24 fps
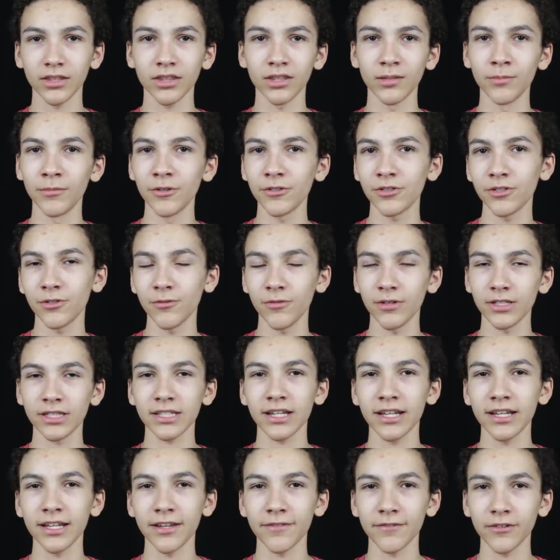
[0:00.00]
The most noise
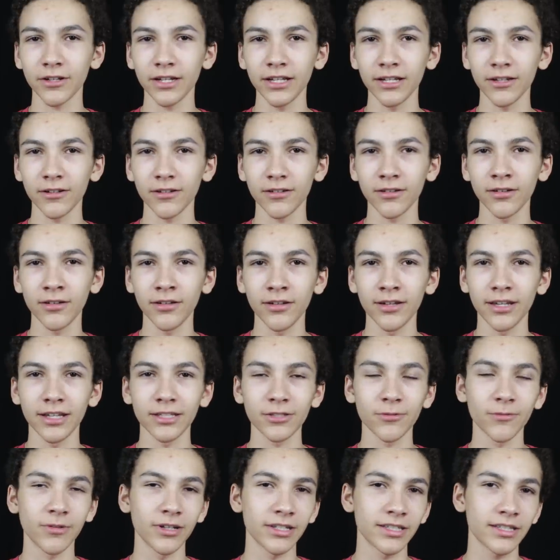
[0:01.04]
I ever hear
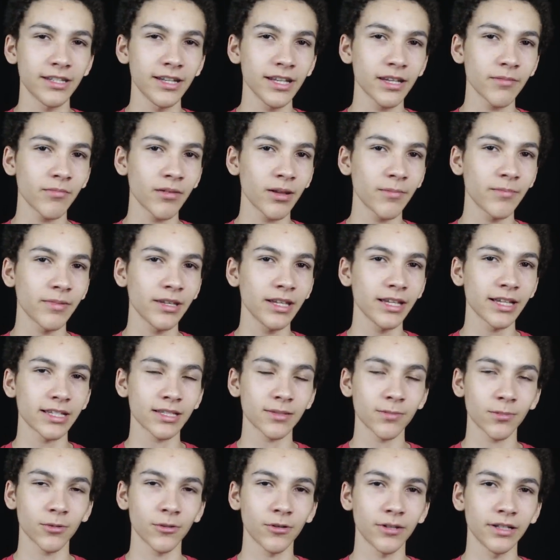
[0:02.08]
is when a snake might be
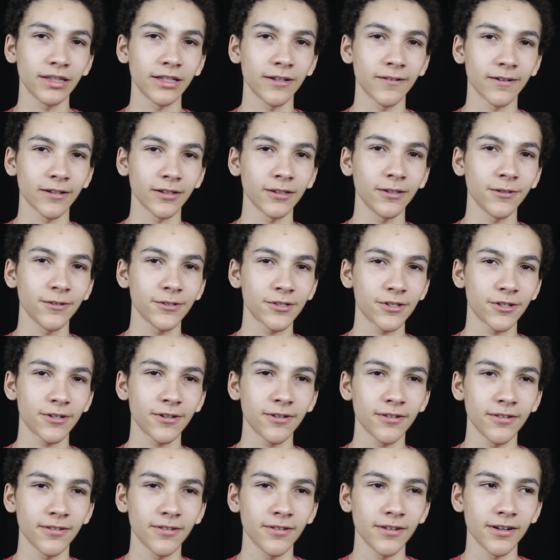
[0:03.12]
exploring their enclosure